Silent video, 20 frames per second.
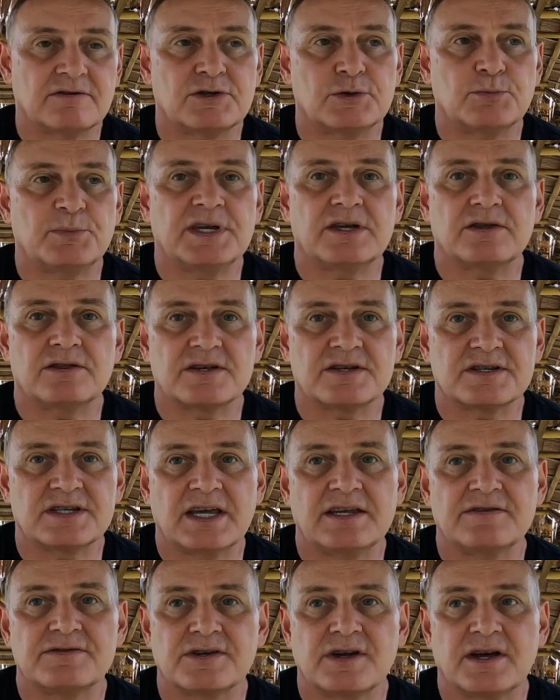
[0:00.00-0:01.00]
To be on the
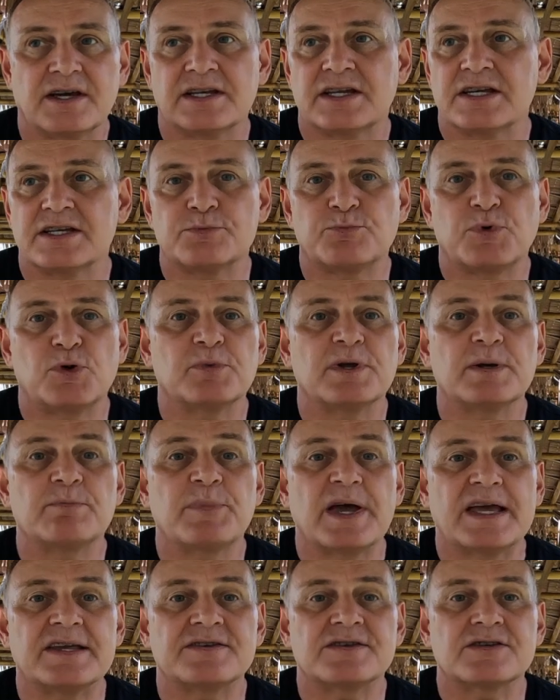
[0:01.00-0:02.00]
safe side, it's probably
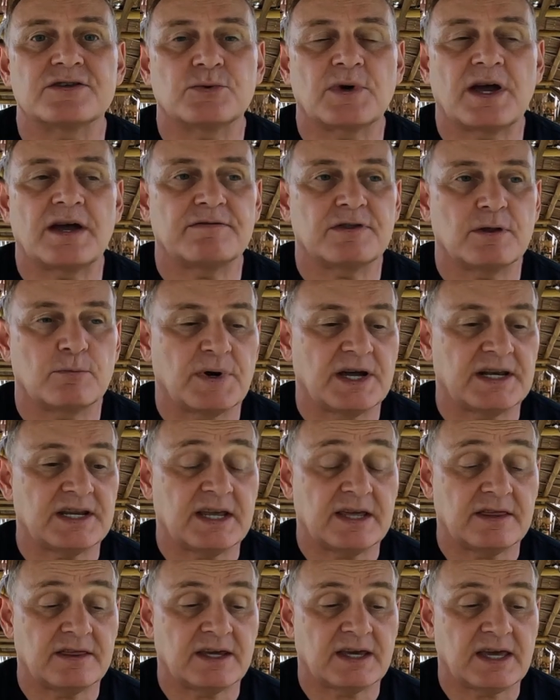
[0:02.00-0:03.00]
best to have the
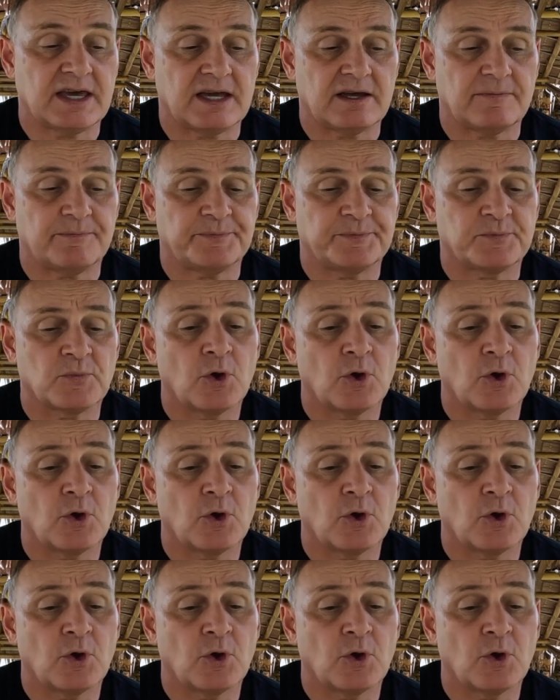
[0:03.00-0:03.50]
money in the account.